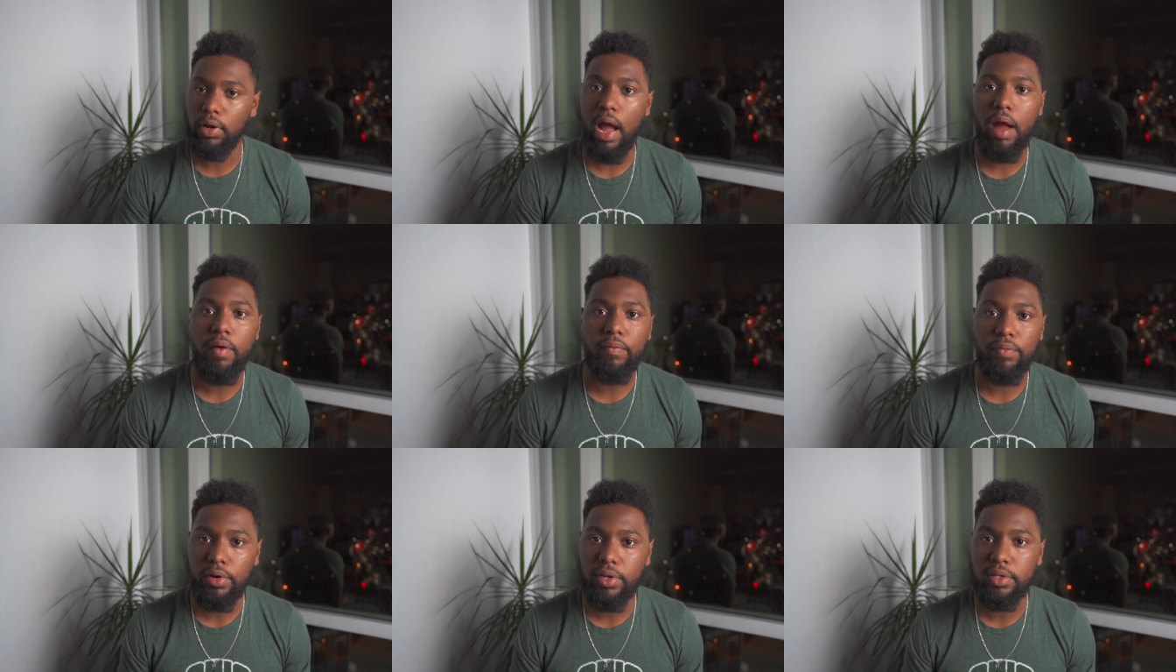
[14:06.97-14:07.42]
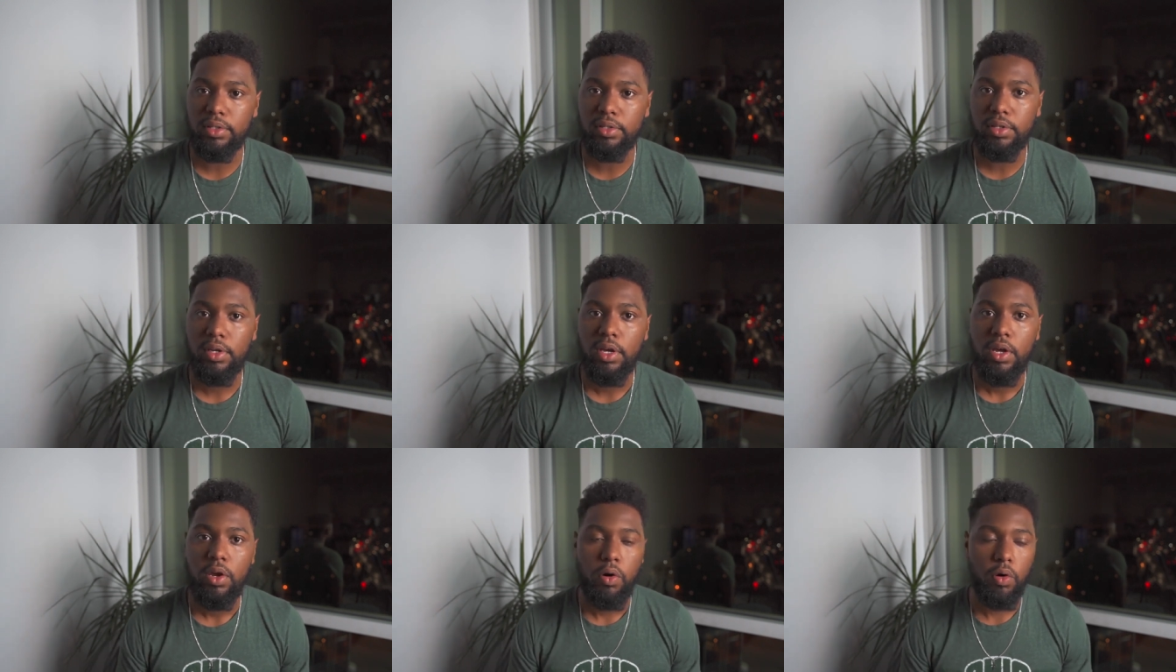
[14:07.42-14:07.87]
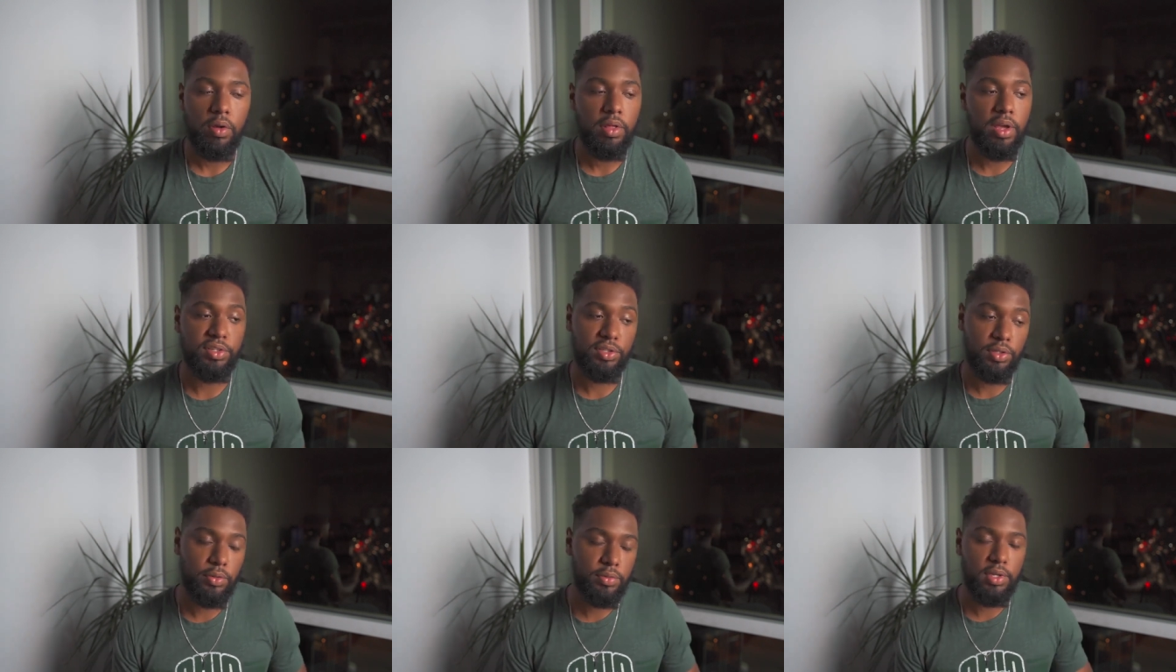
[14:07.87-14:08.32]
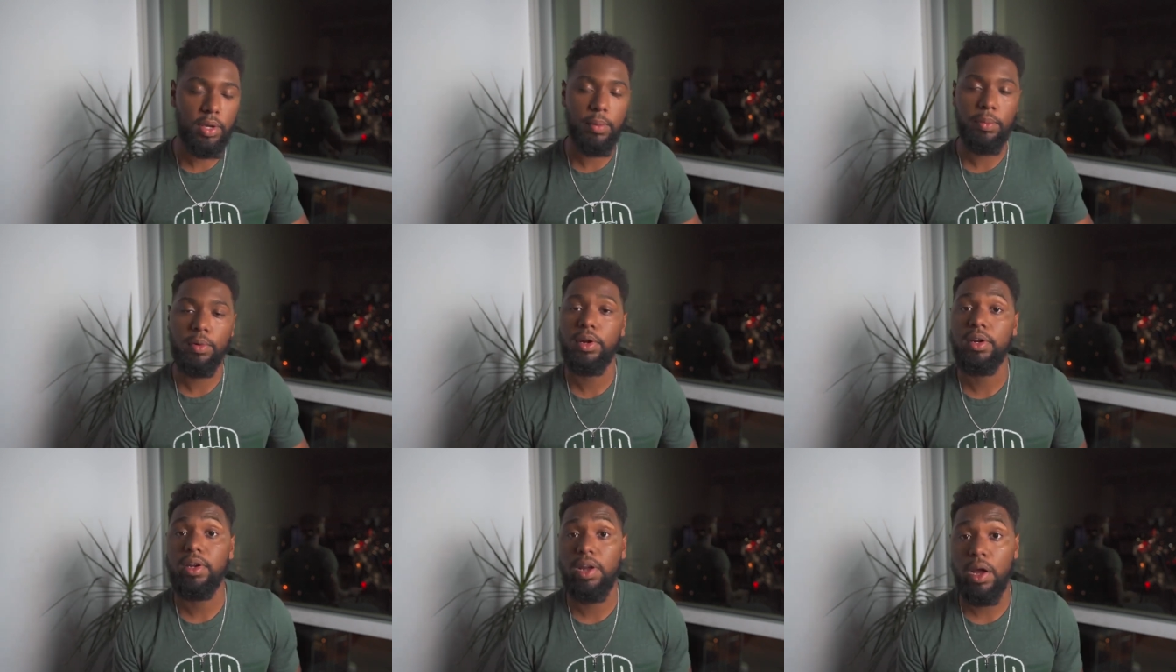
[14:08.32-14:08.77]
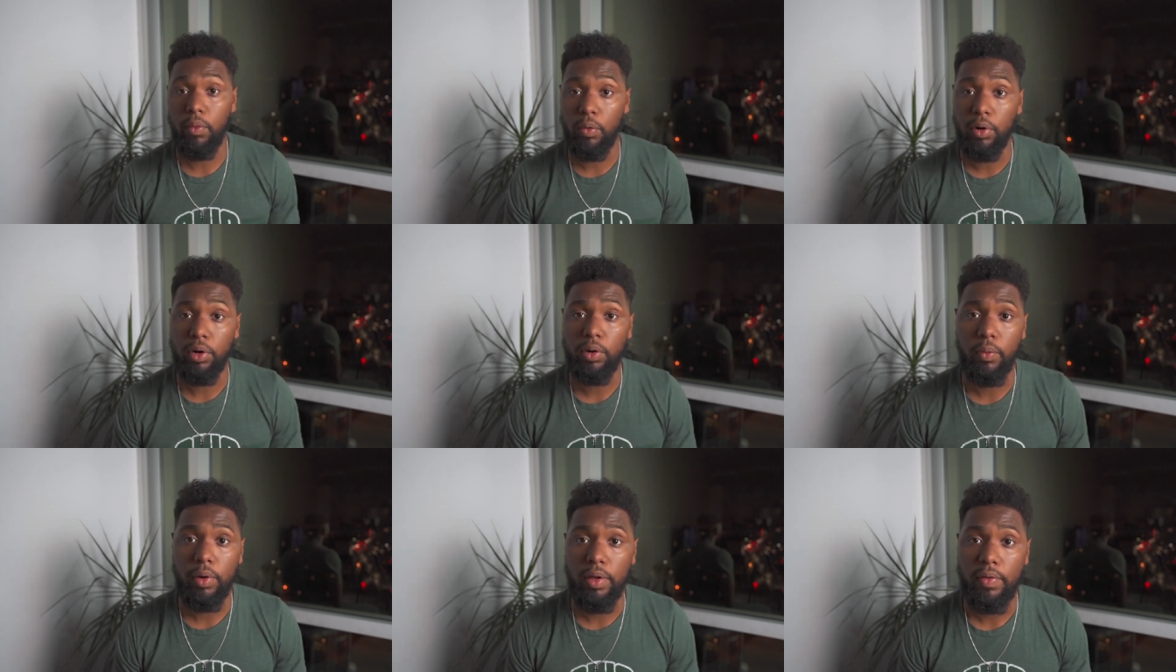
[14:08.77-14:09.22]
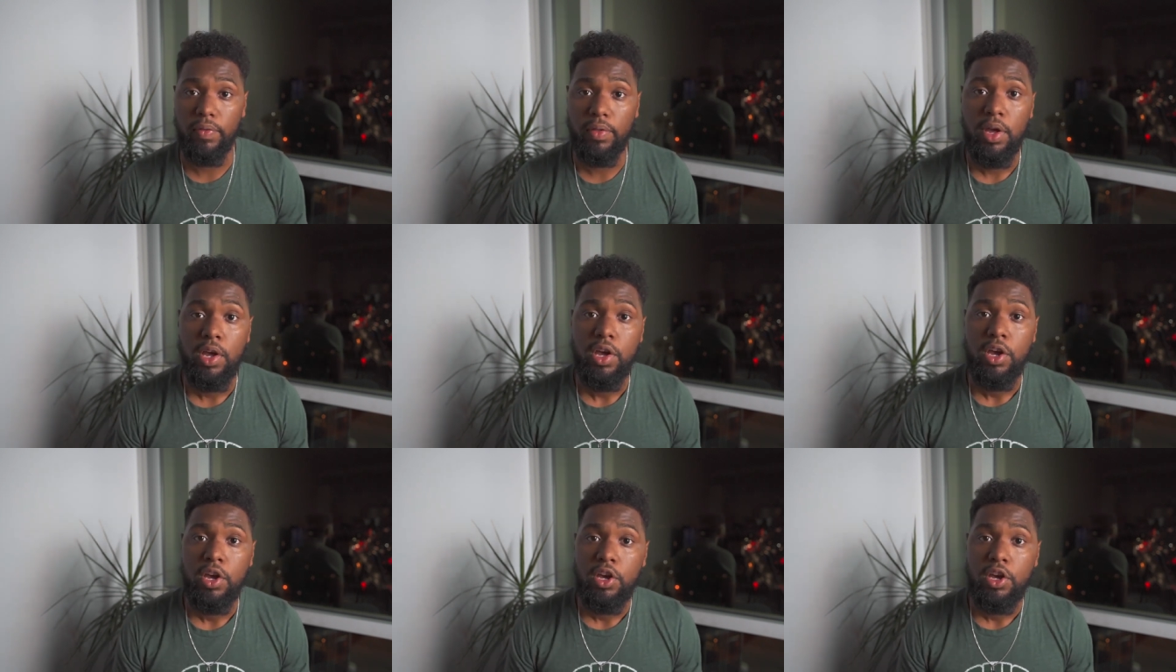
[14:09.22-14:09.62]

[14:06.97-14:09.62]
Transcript: conference, or that she was able to network with.